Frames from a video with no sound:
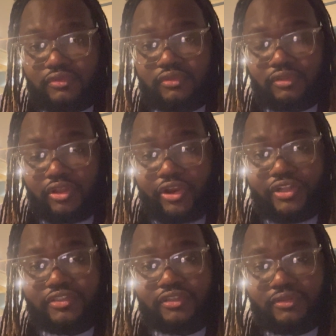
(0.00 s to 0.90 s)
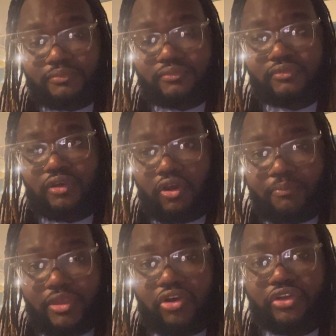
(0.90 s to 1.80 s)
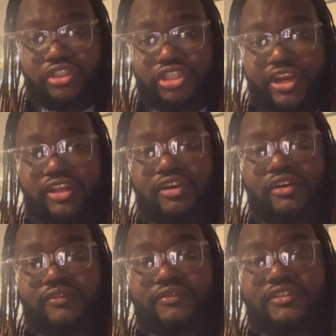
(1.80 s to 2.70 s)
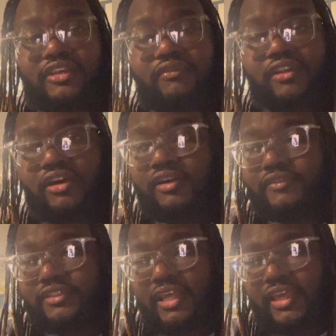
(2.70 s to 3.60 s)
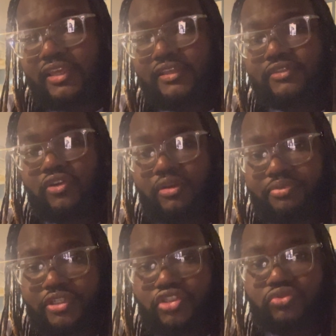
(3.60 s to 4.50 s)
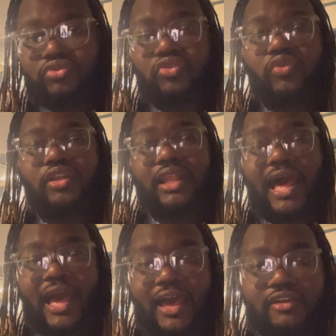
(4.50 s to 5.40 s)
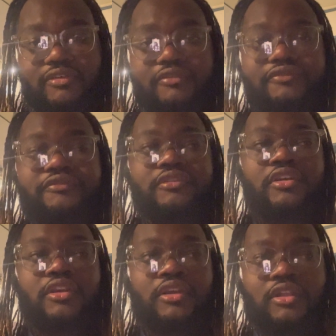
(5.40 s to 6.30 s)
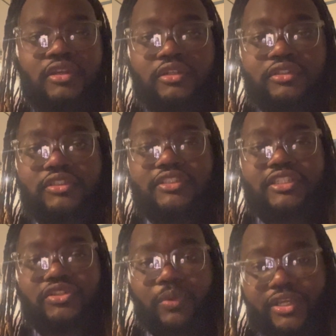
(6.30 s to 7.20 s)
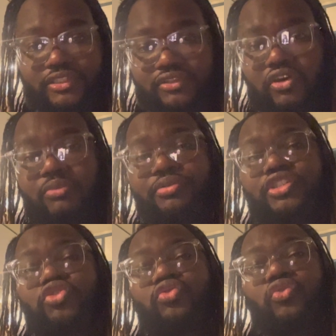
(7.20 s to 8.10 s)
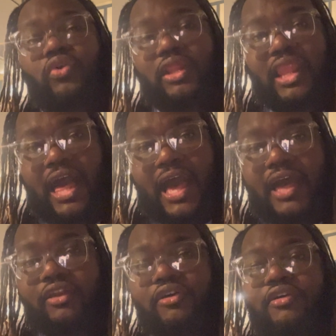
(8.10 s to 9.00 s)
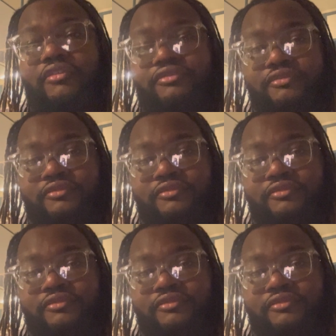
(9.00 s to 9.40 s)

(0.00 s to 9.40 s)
learning to, or be on the journey of self-love, is that it's going to put you through a lot of situations, going to put you through a lot of